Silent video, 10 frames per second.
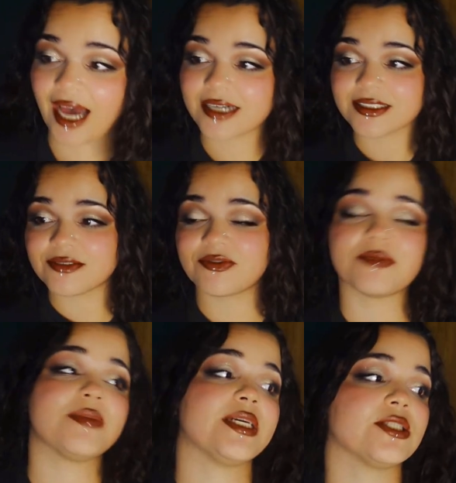an act
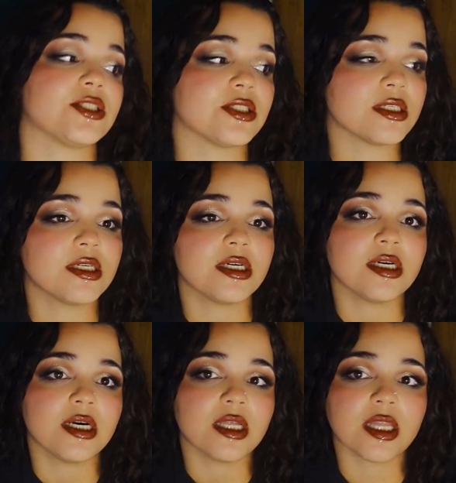for me to
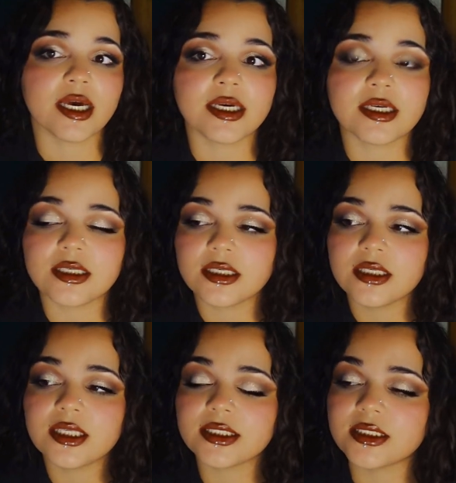like
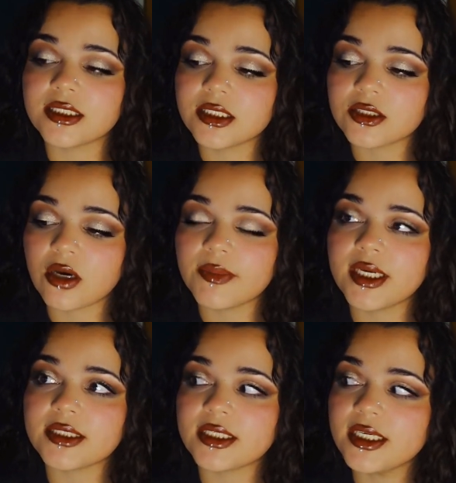listen to the song
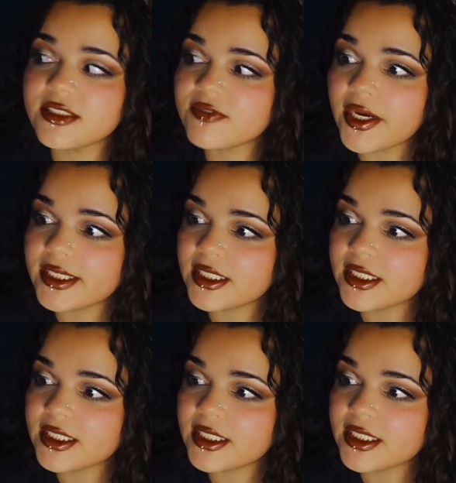because it is